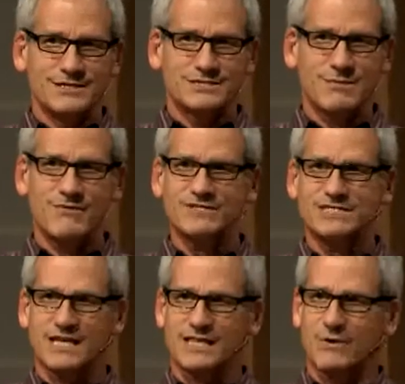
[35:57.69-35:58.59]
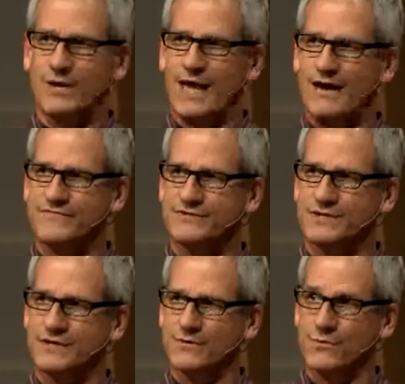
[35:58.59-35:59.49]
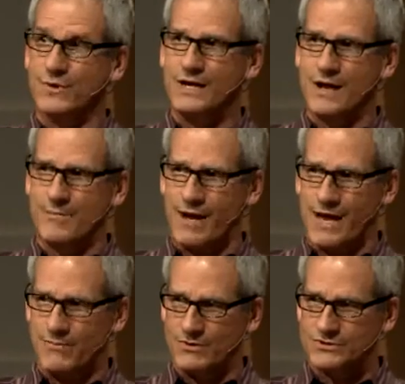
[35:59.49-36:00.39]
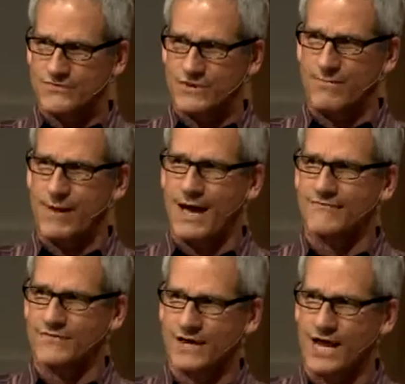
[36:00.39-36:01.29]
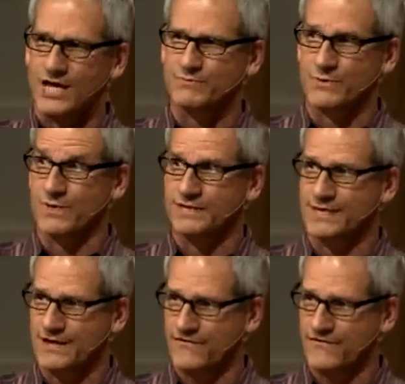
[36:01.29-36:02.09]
Some of us think that we have to read our Bibles for the, for the gospel to really take